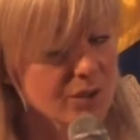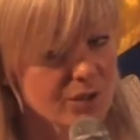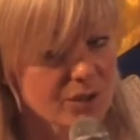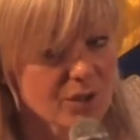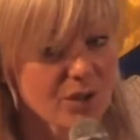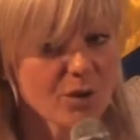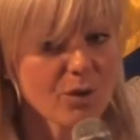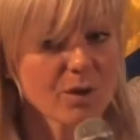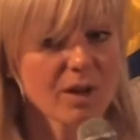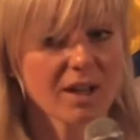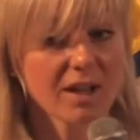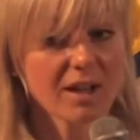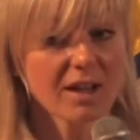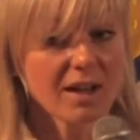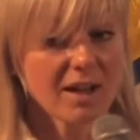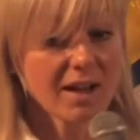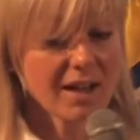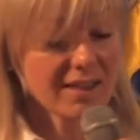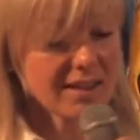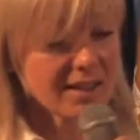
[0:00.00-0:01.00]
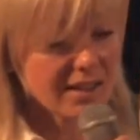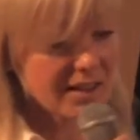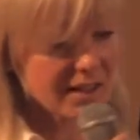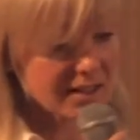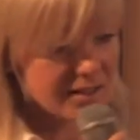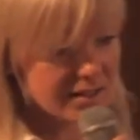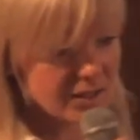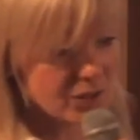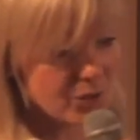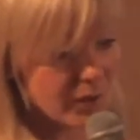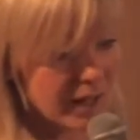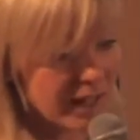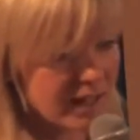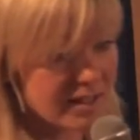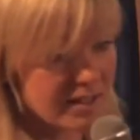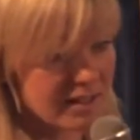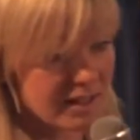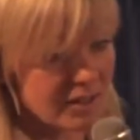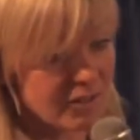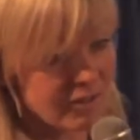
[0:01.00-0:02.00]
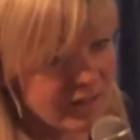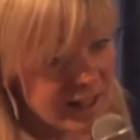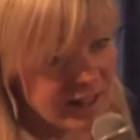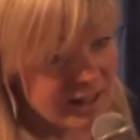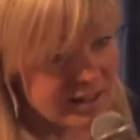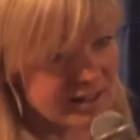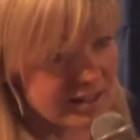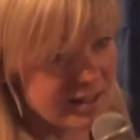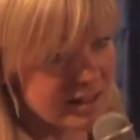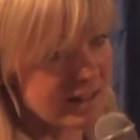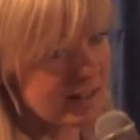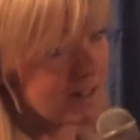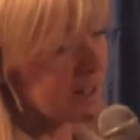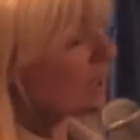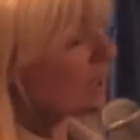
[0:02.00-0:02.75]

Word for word: So I think that's a great advance